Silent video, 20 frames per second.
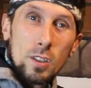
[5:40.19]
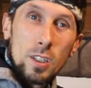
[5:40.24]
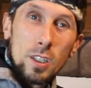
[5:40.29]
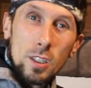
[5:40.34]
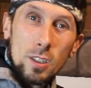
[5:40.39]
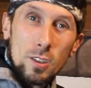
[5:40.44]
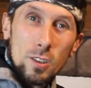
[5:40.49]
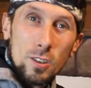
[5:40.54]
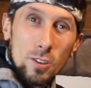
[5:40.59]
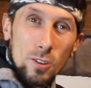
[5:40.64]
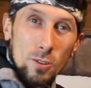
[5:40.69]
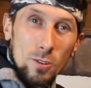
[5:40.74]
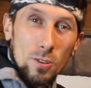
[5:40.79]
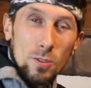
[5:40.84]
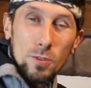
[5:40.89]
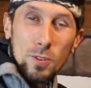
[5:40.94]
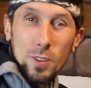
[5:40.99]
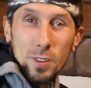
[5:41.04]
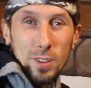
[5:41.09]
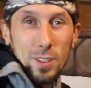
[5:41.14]
teaching you
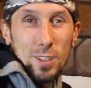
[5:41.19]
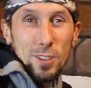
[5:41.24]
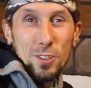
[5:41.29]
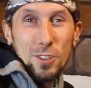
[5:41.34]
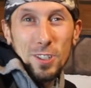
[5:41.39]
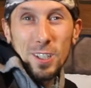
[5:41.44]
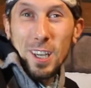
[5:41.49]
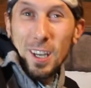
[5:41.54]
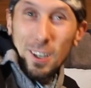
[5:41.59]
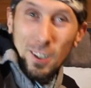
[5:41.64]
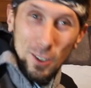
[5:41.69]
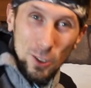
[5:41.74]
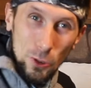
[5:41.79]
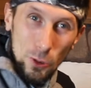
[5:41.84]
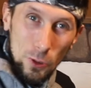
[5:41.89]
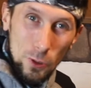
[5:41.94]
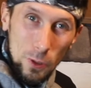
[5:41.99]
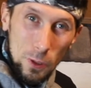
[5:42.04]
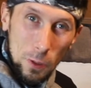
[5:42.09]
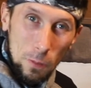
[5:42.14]
the fun things you can
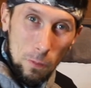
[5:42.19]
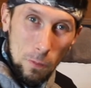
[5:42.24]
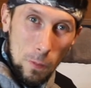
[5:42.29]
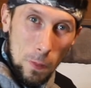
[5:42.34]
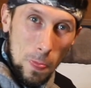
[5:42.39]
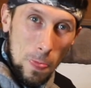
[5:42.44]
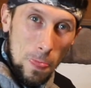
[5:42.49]
do with them.